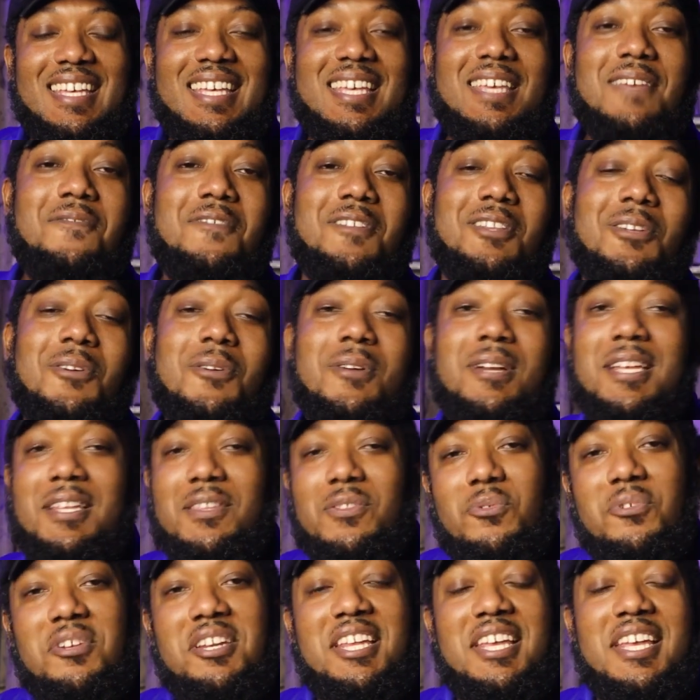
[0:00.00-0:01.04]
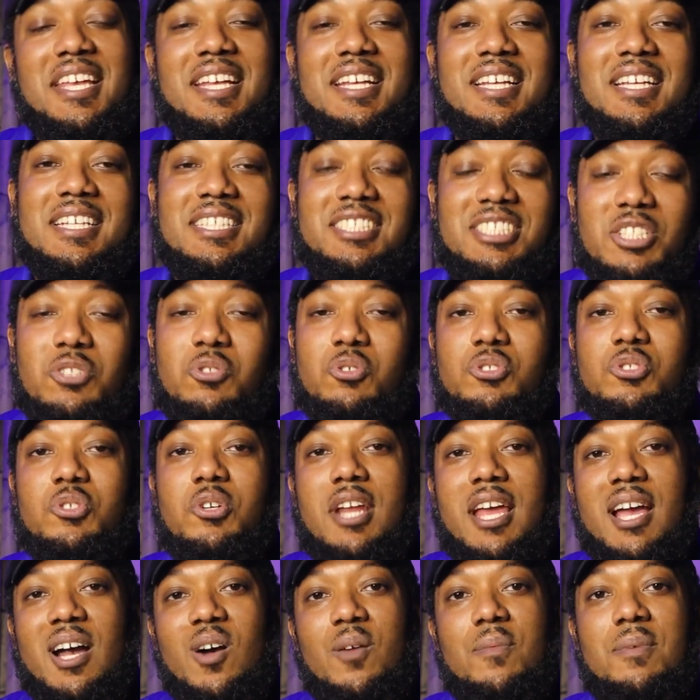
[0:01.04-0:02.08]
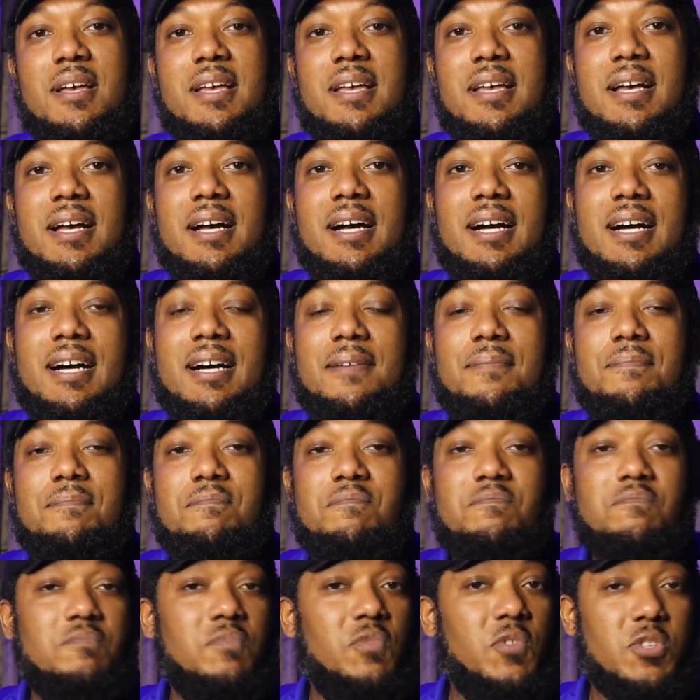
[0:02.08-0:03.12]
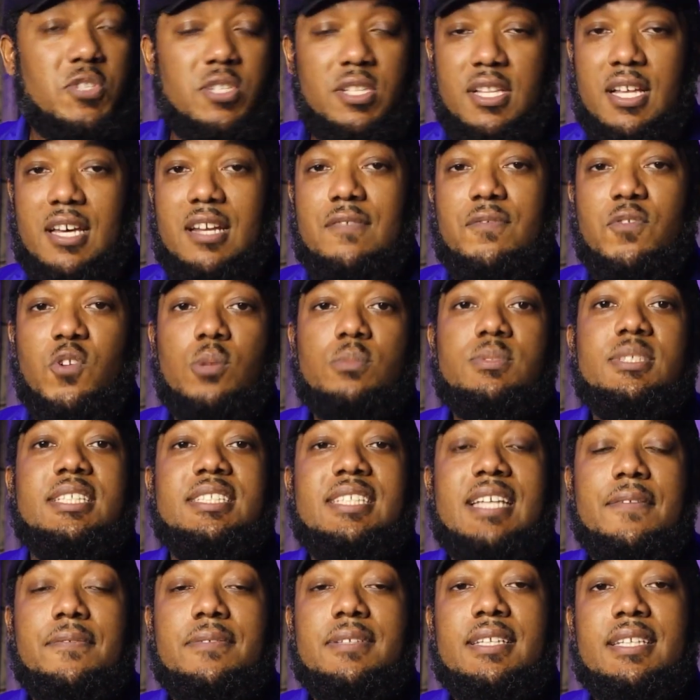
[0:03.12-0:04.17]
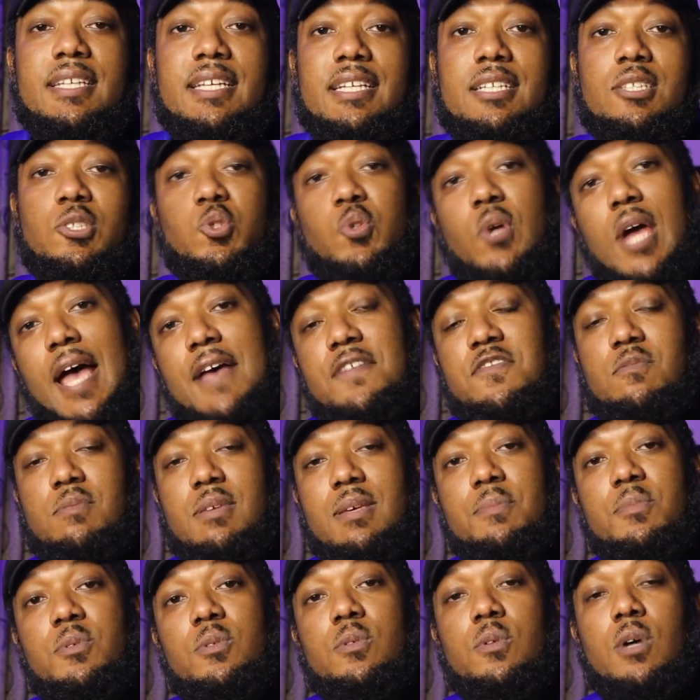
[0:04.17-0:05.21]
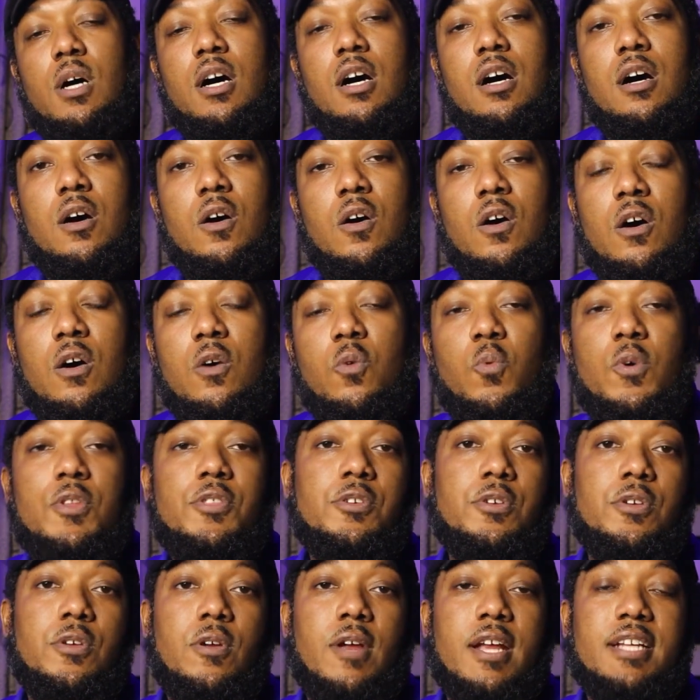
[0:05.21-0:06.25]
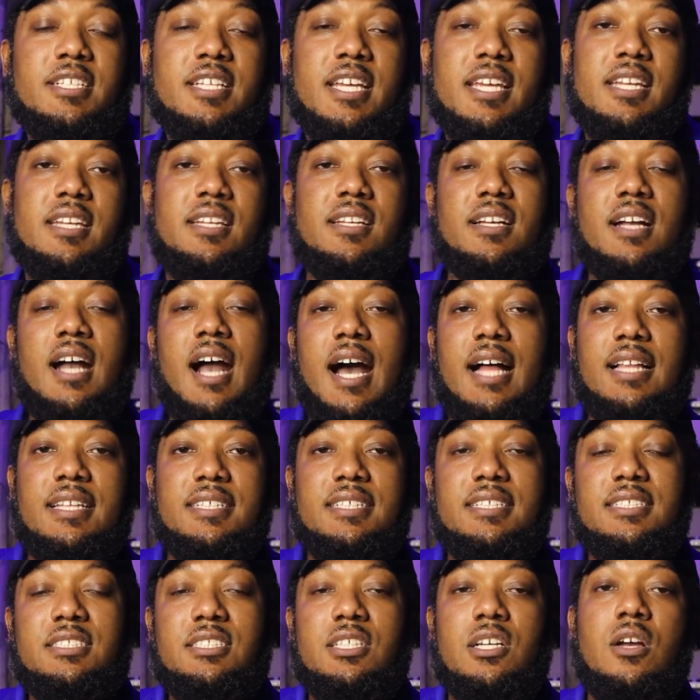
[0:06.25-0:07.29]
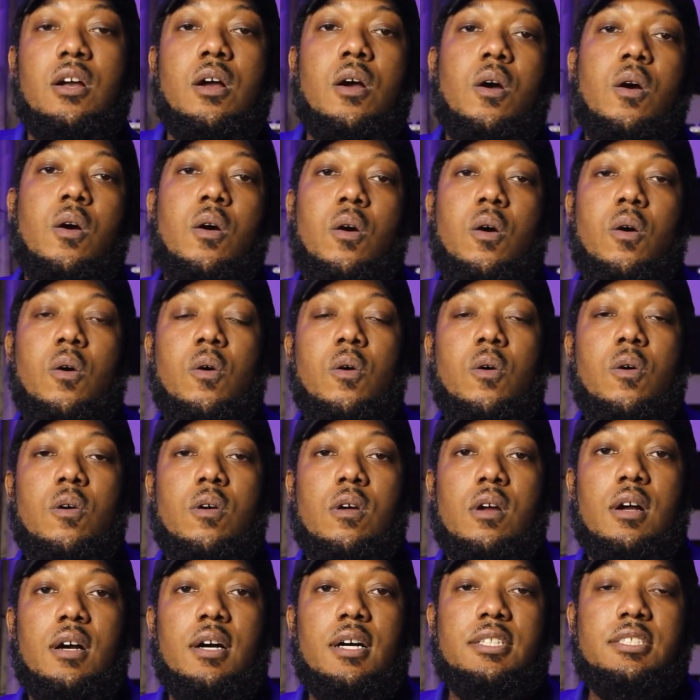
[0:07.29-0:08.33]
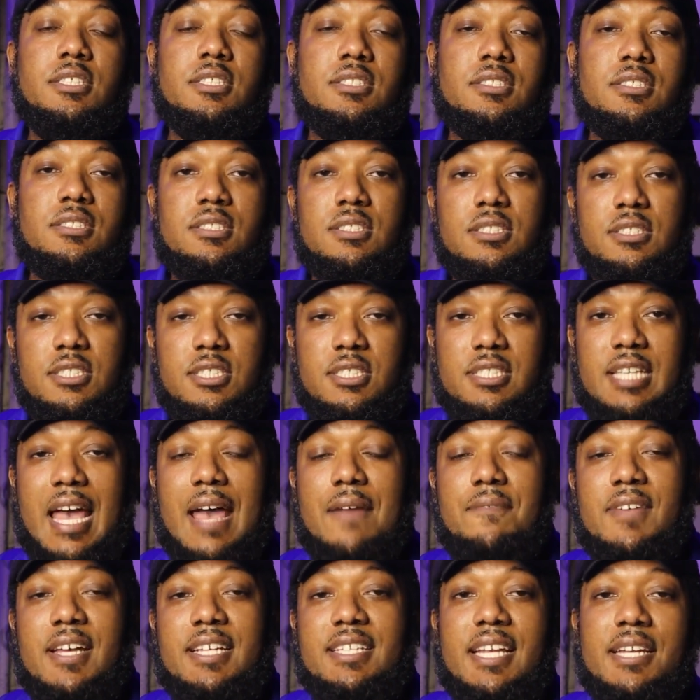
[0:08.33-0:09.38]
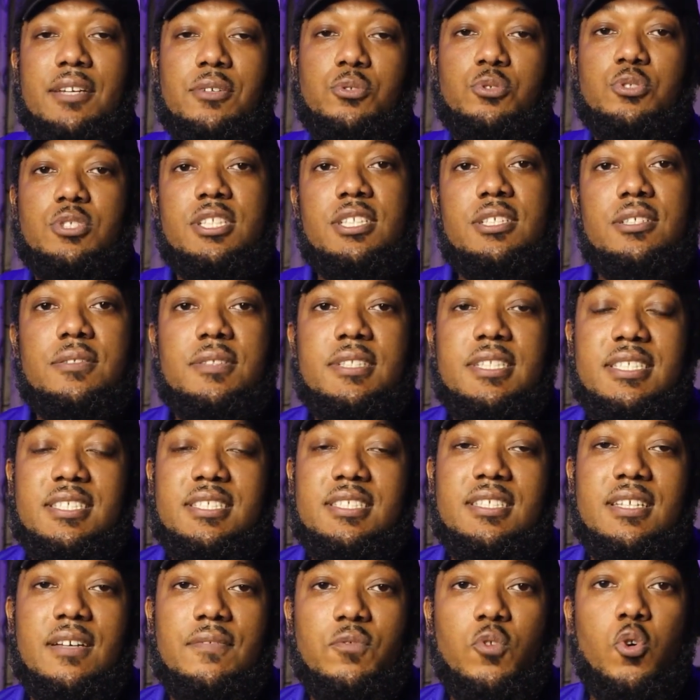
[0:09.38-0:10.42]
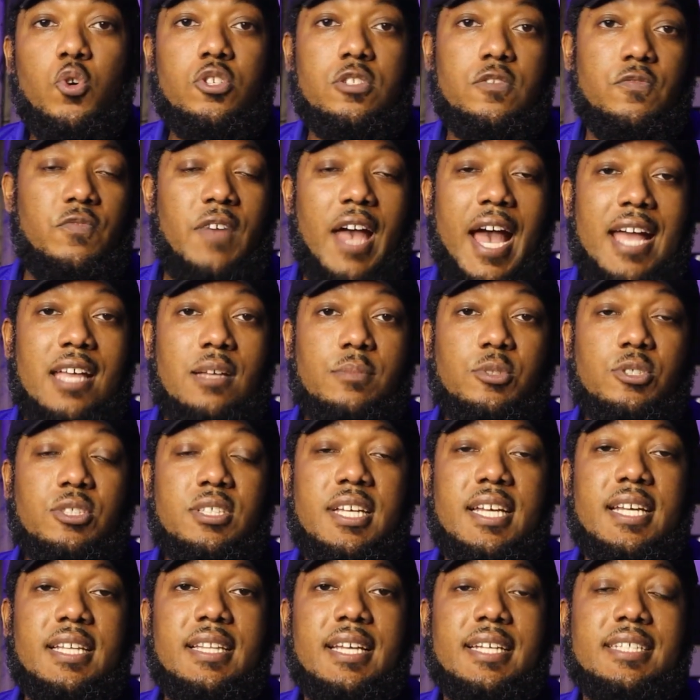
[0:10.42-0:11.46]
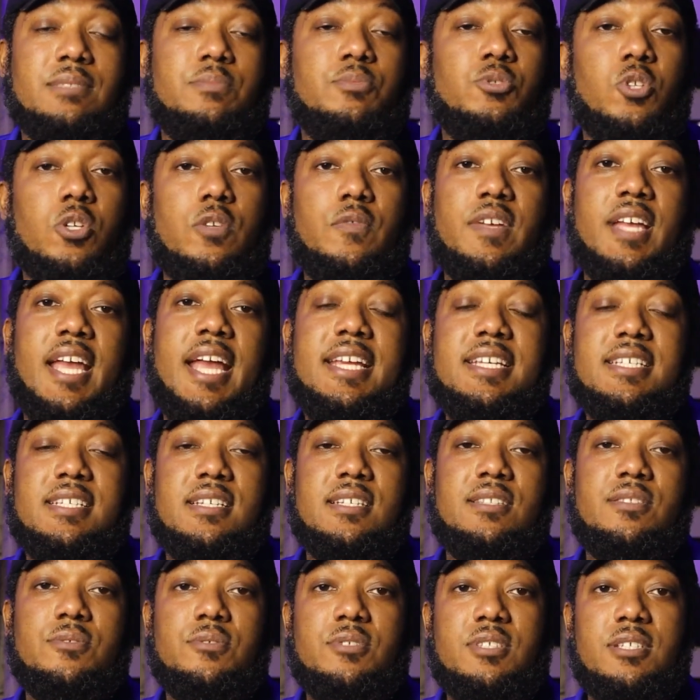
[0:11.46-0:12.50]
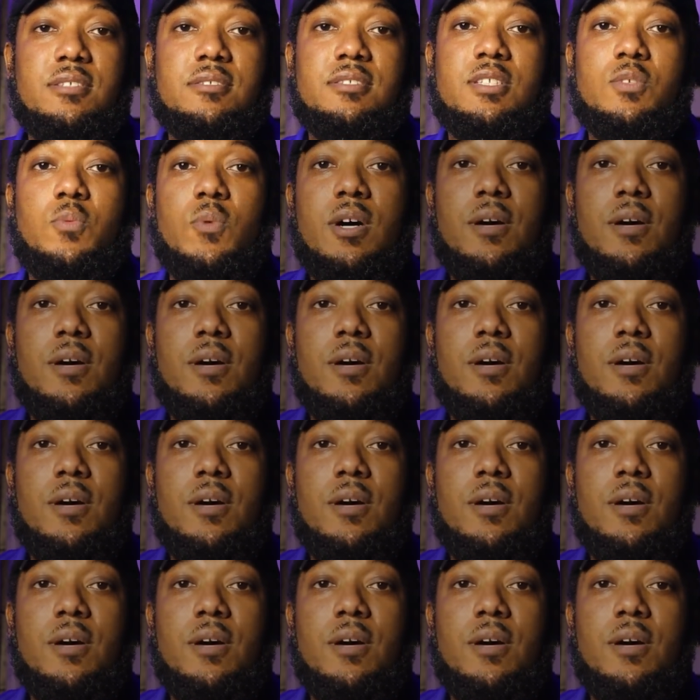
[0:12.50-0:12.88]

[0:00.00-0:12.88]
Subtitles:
Even learning 3D in general is going to help. There's a lot of firms that definitely need draftspeople, whether you're educated in college or just have that technical skill. It's of course valuable to get like some certification in those skills as